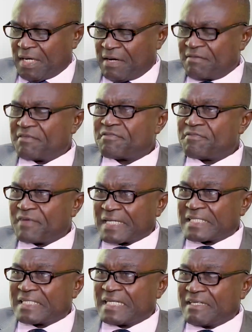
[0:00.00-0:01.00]
How
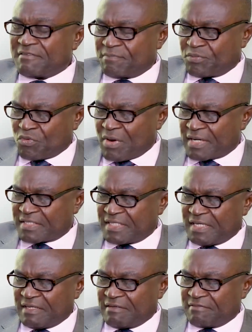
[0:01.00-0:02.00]
effective,
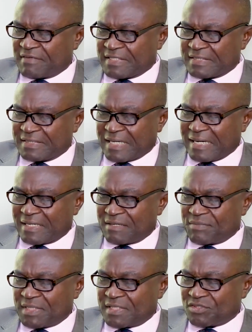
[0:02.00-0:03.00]
proactive, and
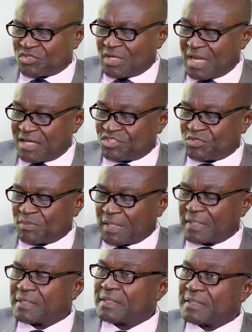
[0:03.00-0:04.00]
dynamic is
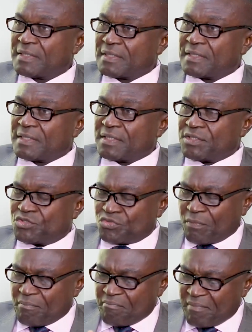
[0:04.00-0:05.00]
Lashma
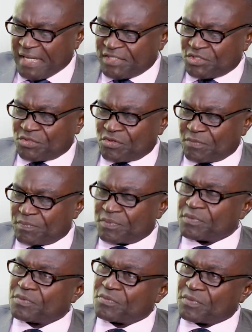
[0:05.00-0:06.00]
to measure up
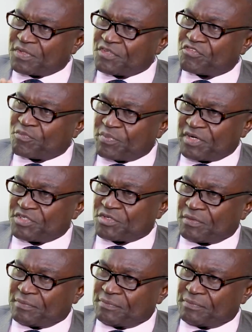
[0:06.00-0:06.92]
with this pressure?